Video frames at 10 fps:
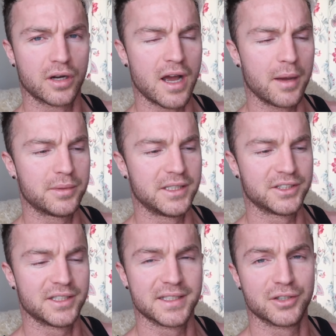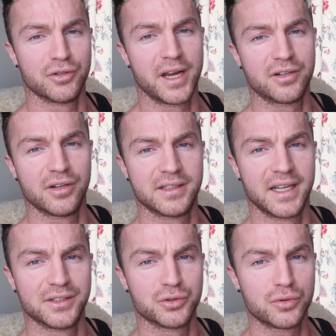Competition is a great
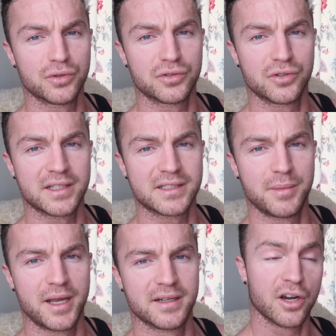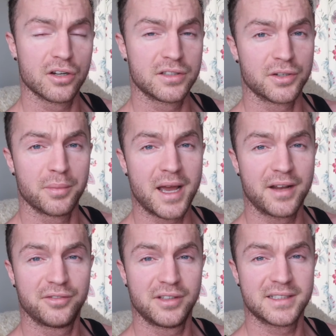thing. Don't underestimate it. Girls are
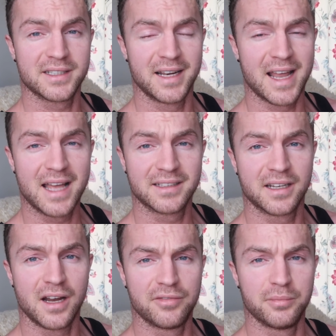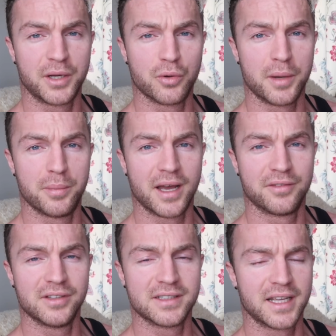bad for this, and lads can often be quite
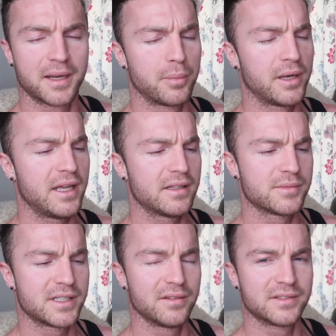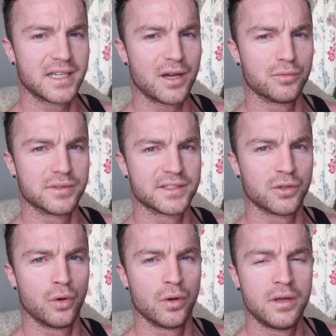bad for this. They can play themselves down.
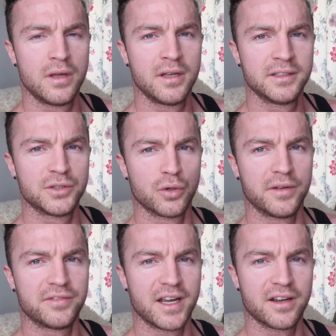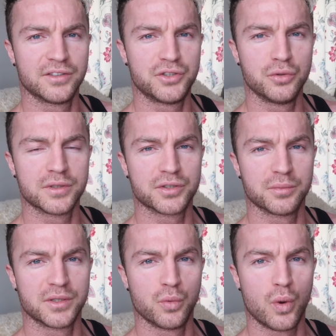So if they're doing
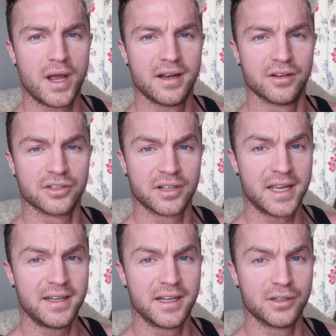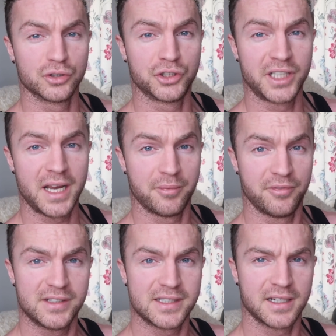something well or they're getting in good shape
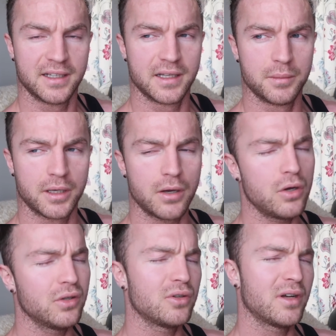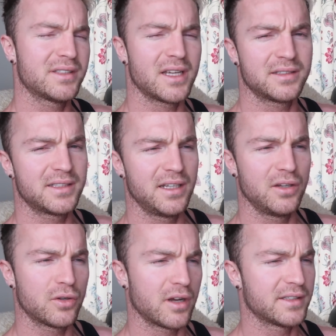physically, they'll be like, oh no, I still
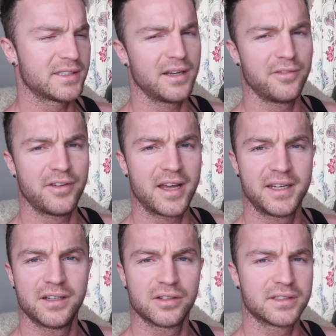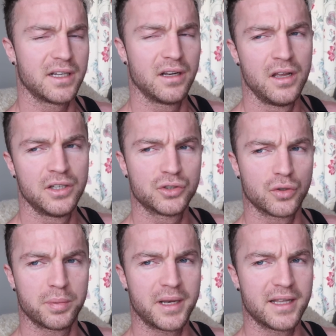have fat here, I still
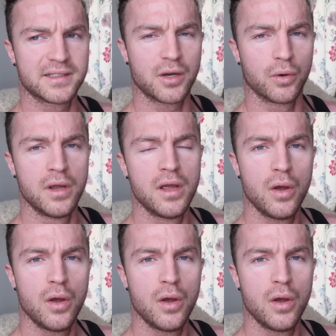play it down.